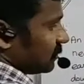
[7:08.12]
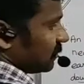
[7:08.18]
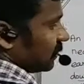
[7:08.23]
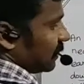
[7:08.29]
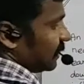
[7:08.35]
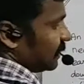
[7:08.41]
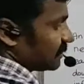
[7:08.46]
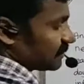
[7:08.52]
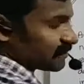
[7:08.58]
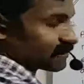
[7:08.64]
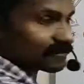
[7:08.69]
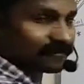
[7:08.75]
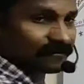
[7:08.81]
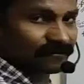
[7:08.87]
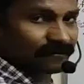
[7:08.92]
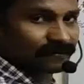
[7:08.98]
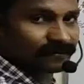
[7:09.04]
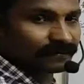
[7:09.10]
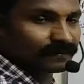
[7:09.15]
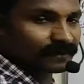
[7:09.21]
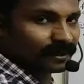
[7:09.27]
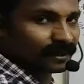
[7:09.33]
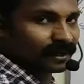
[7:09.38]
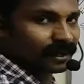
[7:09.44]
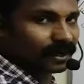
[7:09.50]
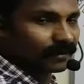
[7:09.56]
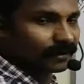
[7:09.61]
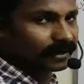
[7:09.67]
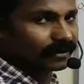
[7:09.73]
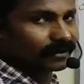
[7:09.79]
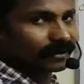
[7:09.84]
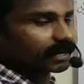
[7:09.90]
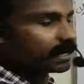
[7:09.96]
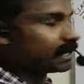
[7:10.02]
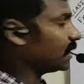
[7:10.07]
it's a height.
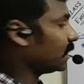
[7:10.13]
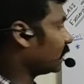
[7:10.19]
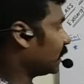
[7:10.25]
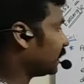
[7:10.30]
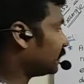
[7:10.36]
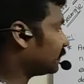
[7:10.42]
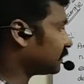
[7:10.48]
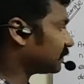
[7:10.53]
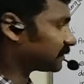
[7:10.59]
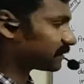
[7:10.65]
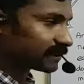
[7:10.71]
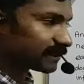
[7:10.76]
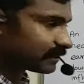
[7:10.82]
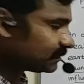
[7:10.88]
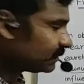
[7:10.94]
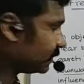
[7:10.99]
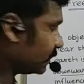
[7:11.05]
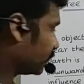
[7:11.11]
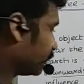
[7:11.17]
Okay. Like that, the third